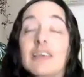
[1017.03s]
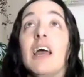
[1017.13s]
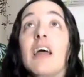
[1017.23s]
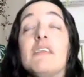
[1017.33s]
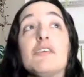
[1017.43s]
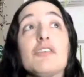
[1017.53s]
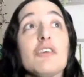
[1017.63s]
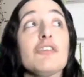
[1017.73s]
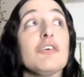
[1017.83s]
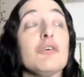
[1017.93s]
And there's
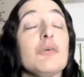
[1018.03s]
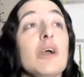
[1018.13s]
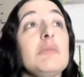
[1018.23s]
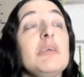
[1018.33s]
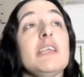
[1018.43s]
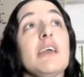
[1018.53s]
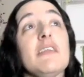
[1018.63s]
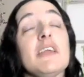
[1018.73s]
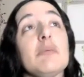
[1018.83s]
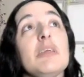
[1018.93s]
also, I
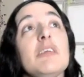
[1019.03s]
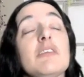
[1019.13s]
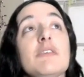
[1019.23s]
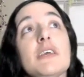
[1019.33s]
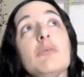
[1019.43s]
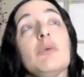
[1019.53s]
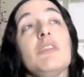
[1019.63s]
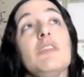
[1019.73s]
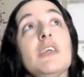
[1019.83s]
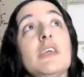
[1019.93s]
think a piece of it with
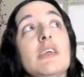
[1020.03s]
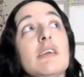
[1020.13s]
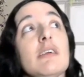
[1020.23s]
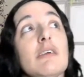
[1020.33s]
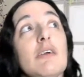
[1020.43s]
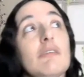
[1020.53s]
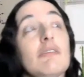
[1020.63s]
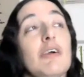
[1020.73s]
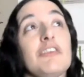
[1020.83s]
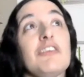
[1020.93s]
the
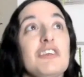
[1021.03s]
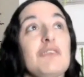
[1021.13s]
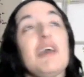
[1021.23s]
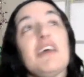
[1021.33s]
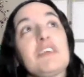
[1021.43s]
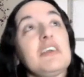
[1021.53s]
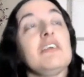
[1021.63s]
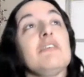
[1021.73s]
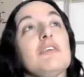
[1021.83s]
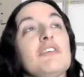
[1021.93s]
autistic masking
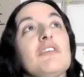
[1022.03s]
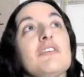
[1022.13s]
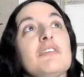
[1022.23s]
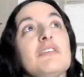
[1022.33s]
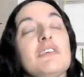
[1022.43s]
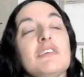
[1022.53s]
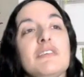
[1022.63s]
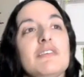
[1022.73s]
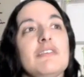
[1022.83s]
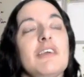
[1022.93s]
versus
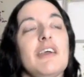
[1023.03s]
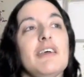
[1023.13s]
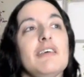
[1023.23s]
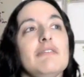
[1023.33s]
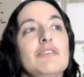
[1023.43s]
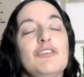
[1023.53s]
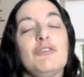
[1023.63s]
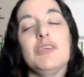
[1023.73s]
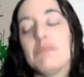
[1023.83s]
2E